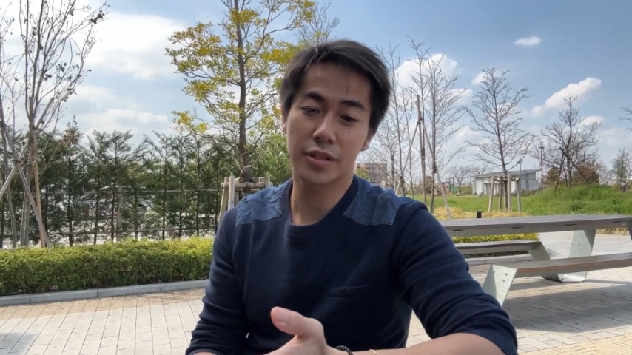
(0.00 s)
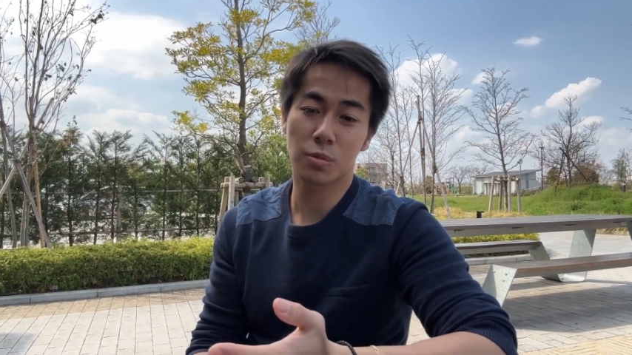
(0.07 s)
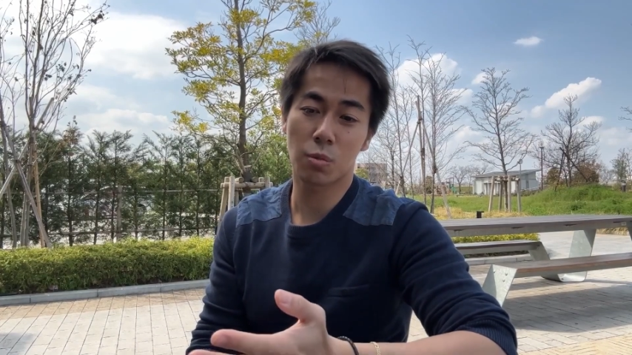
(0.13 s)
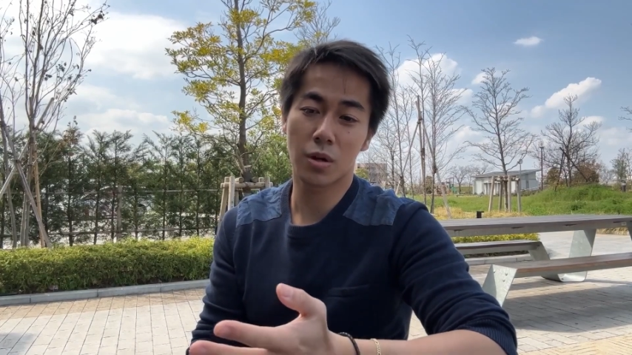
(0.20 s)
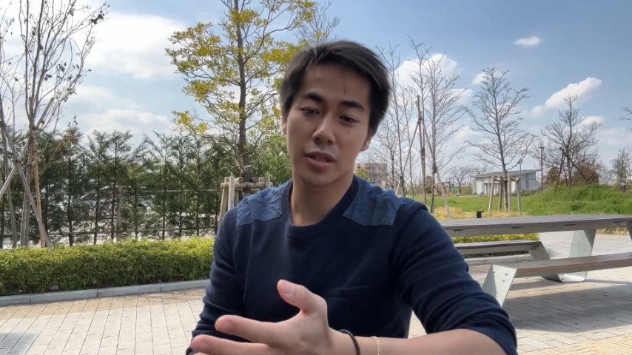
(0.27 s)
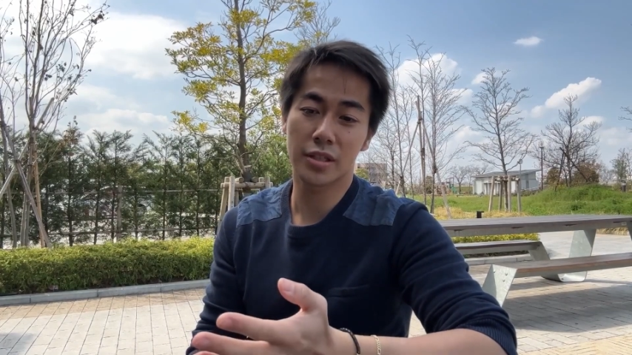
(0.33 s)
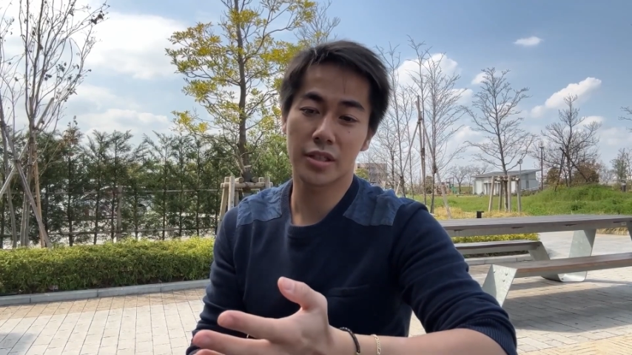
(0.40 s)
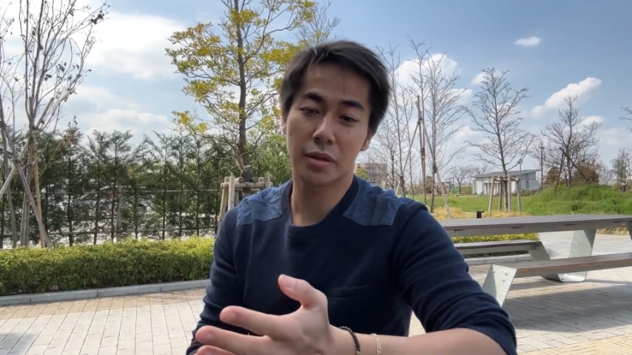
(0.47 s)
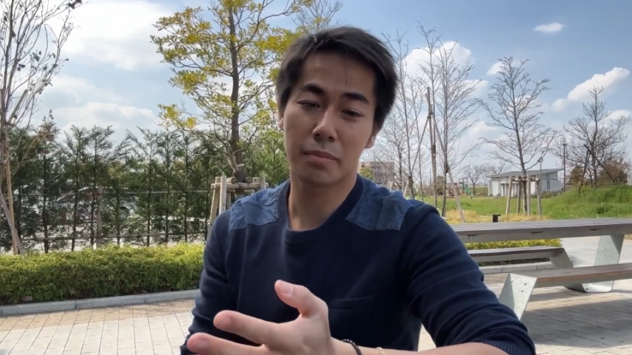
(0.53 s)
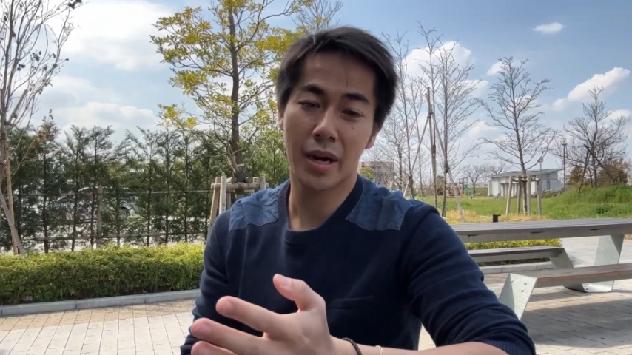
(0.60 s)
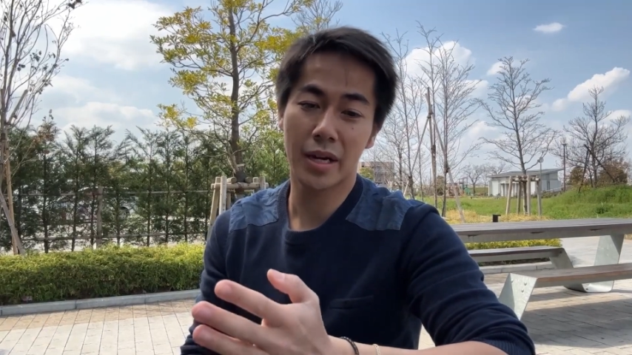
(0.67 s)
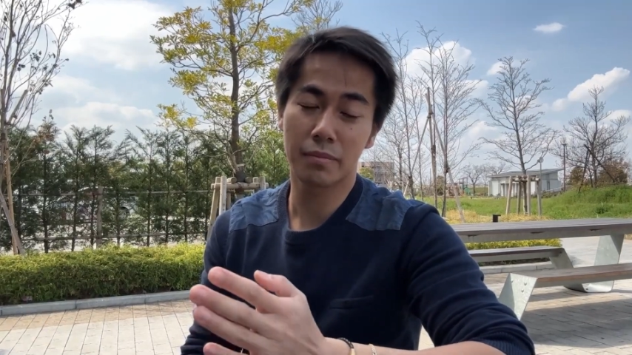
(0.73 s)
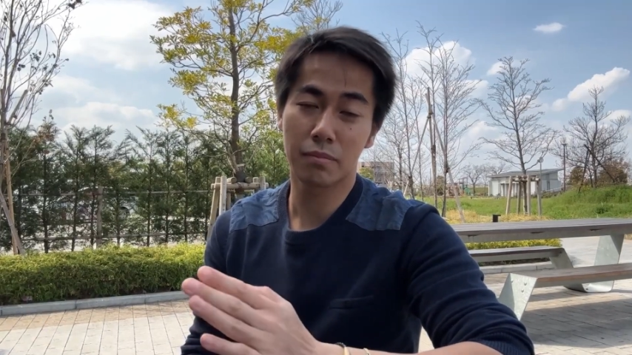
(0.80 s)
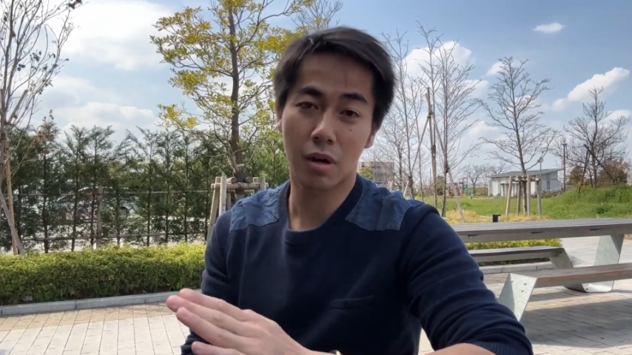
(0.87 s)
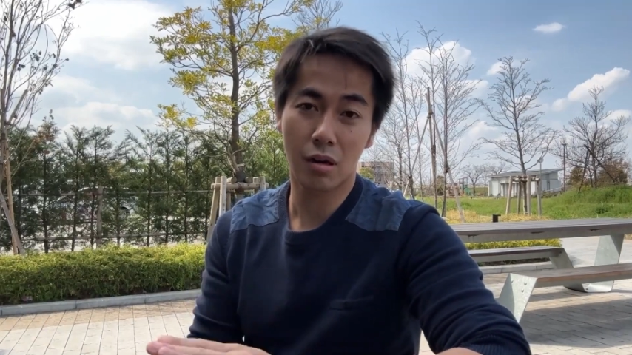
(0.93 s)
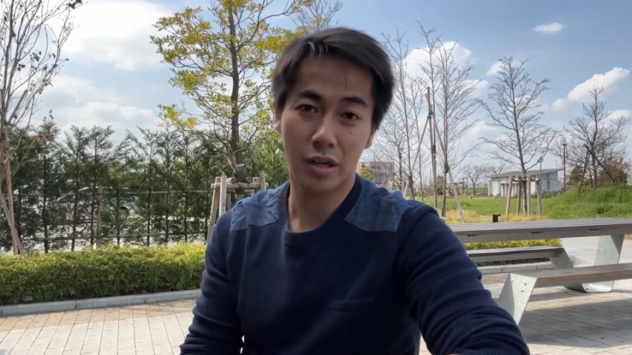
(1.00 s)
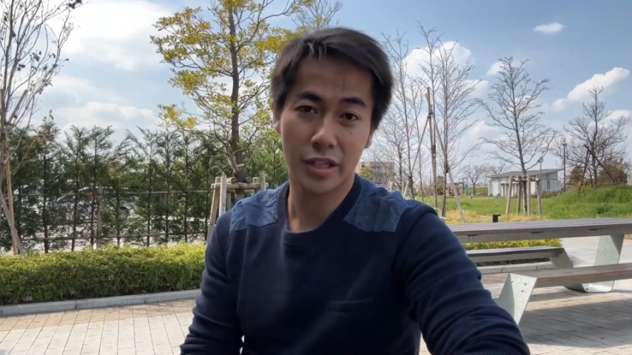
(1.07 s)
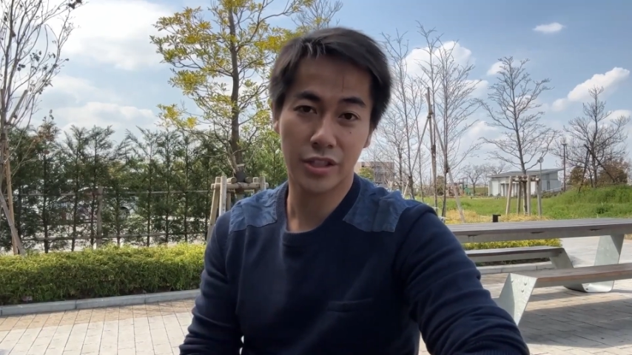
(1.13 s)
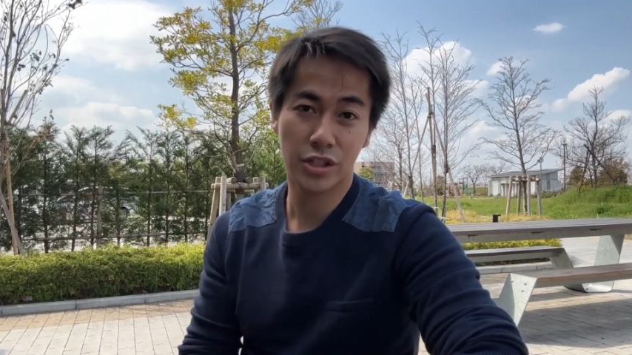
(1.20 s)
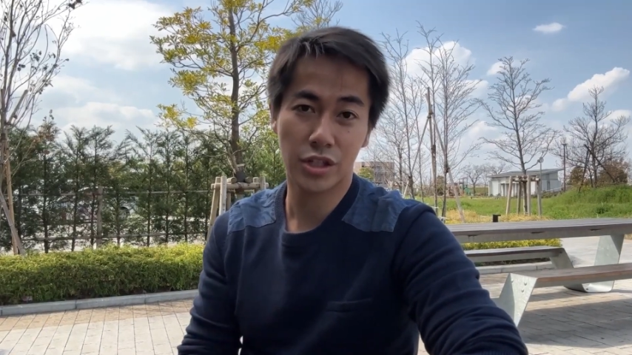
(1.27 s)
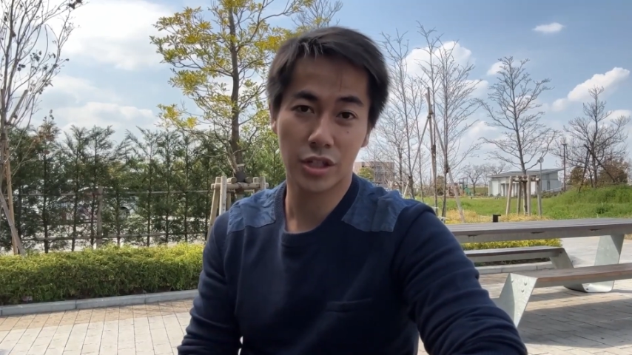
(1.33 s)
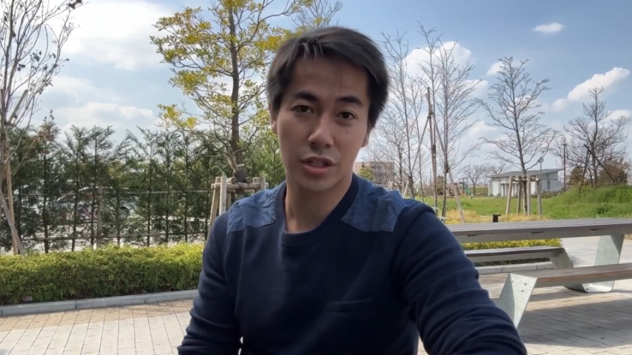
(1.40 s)
was the
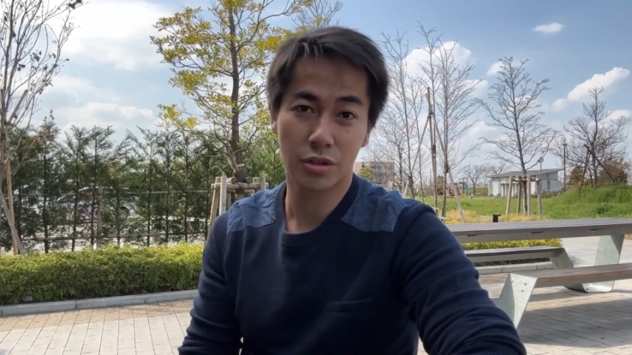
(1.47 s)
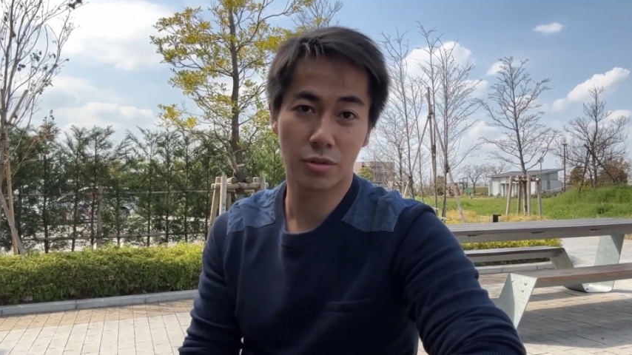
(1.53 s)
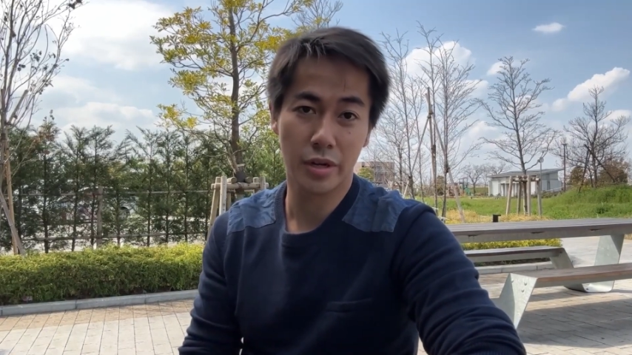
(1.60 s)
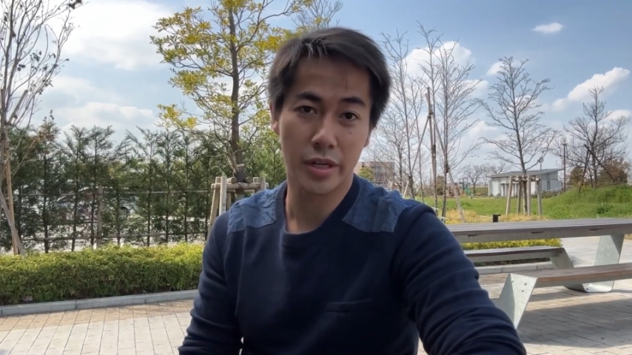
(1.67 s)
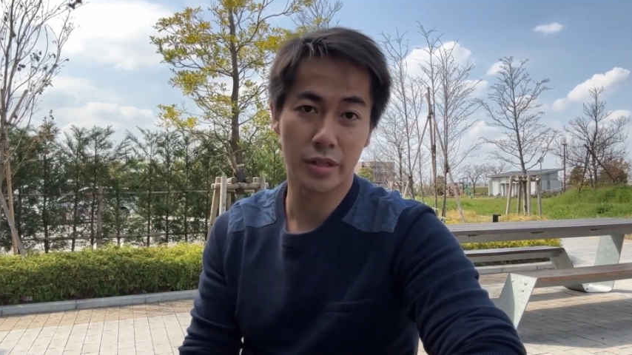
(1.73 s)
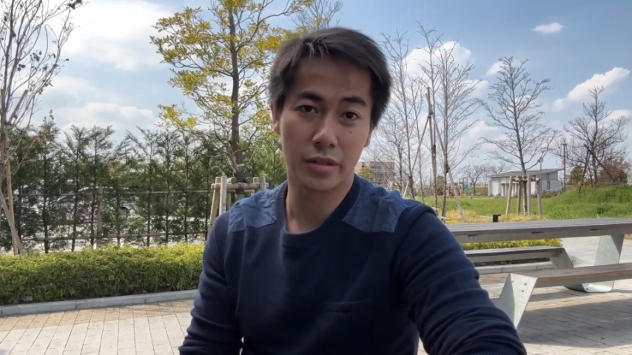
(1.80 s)
mind-boggling churn rate.